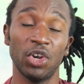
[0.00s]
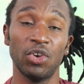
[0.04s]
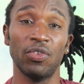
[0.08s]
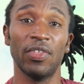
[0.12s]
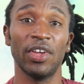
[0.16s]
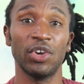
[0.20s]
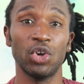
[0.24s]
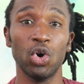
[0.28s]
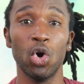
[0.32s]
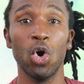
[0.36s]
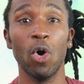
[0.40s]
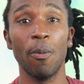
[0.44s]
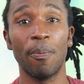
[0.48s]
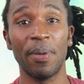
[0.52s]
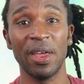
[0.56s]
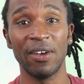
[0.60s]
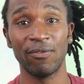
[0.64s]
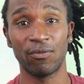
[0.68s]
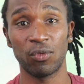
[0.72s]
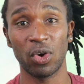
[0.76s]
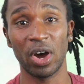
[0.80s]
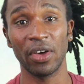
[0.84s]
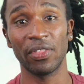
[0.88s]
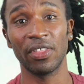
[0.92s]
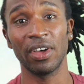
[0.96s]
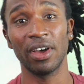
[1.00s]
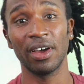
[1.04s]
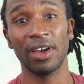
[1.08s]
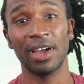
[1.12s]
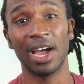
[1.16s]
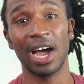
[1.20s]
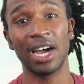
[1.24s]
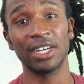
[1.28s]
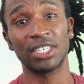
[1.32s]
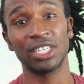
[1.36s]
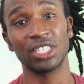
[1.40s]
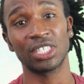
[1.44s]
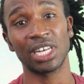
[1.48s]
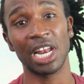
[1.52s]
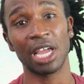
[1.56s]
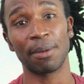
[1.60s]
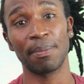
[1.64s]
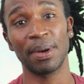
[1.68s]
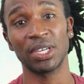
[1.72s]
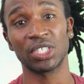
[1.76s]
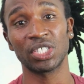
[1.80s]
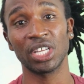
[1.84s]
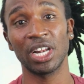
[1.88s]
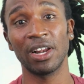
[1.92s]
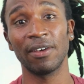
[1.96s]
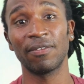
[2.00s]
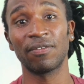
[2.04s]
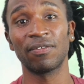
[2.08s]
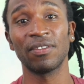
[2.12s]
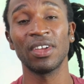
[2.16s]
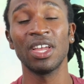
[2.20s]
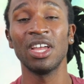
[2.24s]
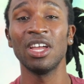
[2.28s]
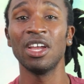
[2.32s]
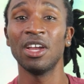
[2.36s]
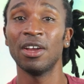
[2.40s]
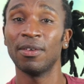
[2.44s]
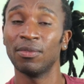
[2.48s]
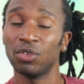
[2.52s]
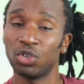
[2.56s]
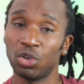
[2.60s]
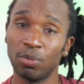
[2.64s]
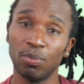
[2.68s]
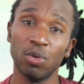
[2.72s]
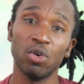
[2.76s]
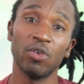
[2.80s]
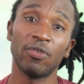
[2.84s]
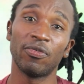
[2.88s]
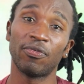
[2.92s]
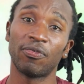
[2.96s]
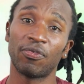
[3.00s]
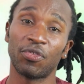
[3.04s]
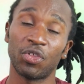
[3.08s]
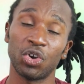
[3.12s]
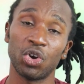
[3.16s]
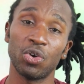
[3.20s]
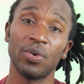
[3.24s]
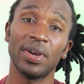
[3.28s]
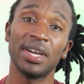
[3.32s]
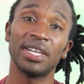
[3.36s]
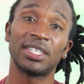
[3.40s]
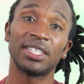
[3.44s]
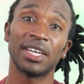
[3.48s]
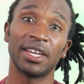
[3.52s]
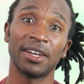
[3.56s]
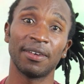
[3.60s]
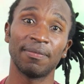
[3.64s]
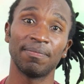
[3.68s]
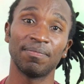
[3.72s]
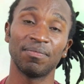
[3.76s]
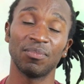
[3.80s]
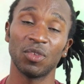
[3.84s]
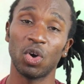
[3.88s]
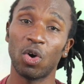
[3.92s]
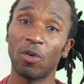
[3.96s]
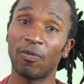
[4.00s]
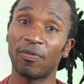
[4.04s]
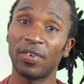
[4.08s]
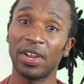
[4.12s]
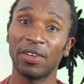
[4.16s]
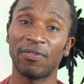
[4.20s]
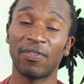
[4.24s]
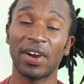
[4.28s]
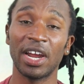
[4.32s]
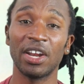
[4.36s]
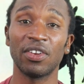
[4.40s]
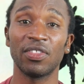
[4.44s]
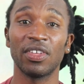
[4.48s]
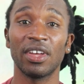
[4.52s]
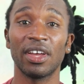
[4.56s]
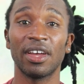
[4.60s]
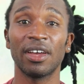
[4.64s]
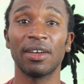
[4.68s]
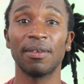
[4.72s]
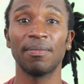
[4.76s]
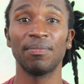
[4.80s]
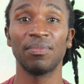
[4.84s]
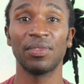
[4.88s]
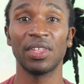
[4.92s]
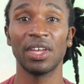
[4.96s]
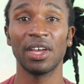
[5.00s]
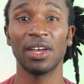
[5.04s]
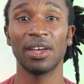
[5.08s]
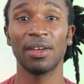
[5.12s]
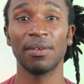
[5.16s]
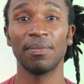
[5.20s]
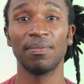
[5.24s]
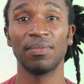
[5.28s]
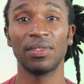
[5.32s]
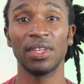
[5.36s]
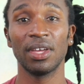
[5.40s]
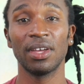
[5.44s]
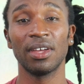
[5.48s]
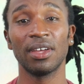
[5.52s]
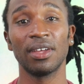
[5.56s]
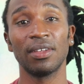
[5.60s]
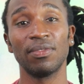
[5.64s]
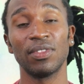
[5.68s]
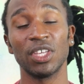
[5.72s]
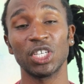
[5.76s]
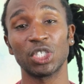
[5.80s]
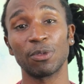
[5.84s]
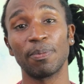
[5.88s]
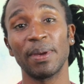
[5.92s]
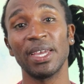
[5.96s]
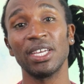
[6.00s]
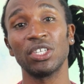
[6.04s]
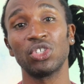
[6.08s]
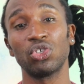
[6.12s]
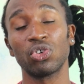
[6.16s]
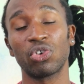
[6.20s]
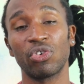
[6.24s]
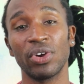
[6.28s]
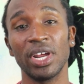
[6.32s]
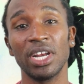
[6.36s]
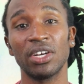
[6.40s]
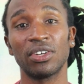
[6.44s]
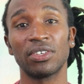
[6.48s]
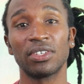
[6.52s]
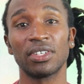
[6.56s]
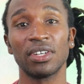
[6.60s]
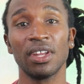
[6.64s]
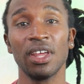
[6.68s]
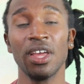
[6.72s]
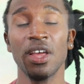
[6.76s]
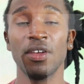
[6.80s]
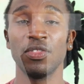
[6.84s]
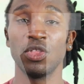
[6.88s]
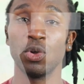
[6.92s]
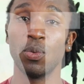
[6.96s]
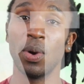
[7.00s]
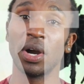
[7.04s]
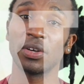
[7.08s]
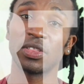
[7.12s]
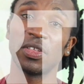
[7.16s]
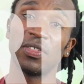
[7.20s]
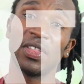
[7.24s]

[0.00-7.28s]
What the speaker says: the door open for other artists like myself to move through it and hopefully find their space to create the work